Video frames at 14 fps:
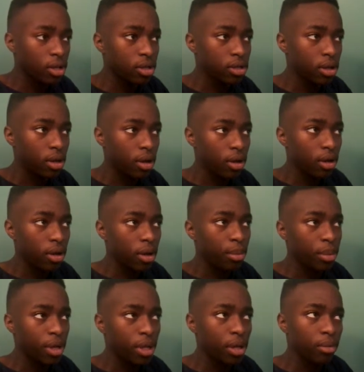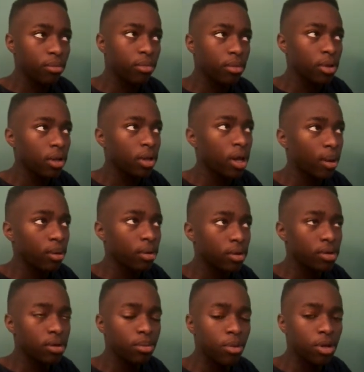So I mean, there's
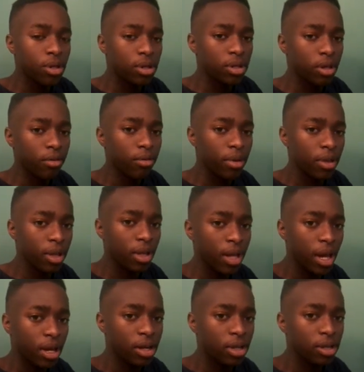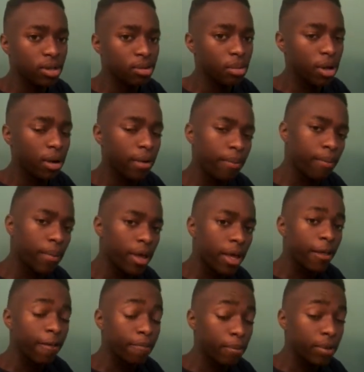some good stuff in the 90s, but
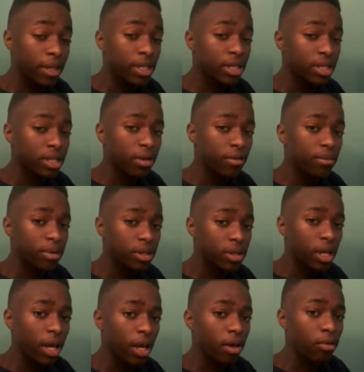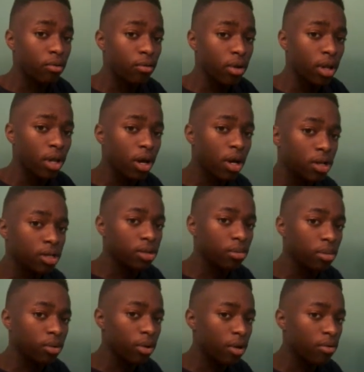I mean, this stuff was like really awesome. They
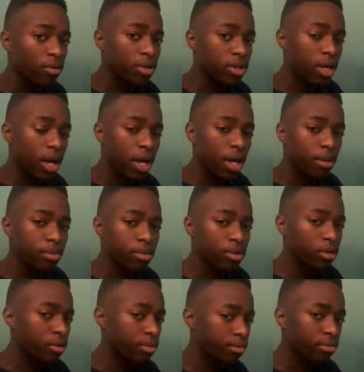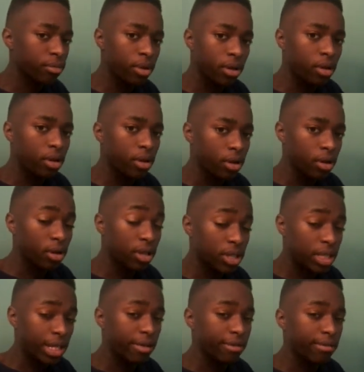were given time, so good
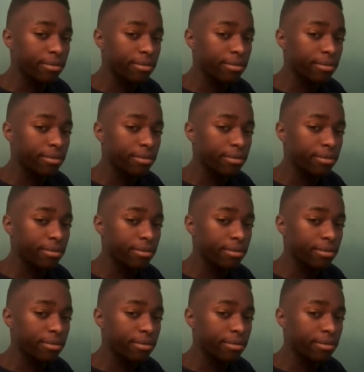stuff.